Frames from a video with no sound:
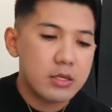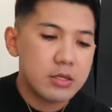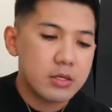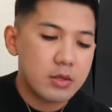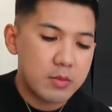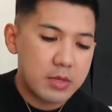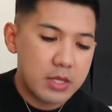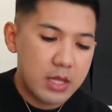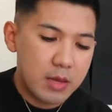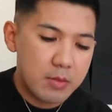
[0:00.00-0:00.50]

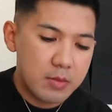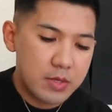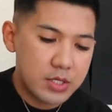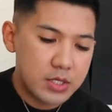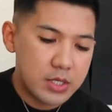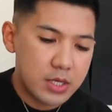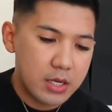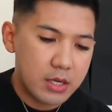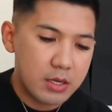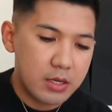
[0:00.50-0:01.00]
So, madami
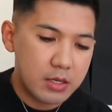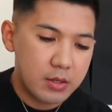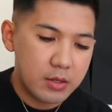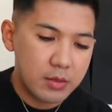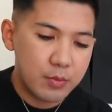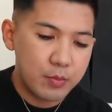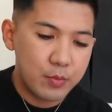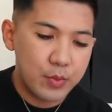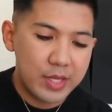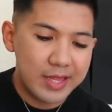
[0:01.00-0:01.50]
siyang
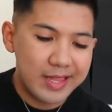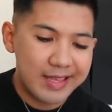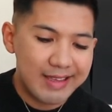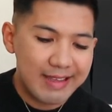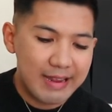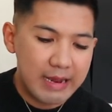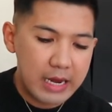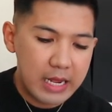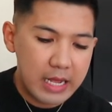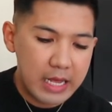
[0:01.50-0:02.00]

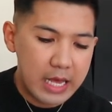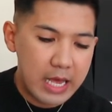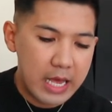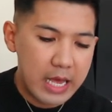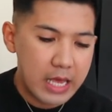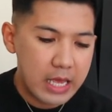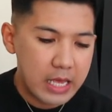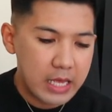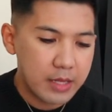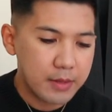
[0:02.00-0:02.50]
pwedeng
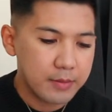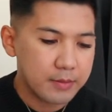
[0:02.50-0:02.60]
ilagay.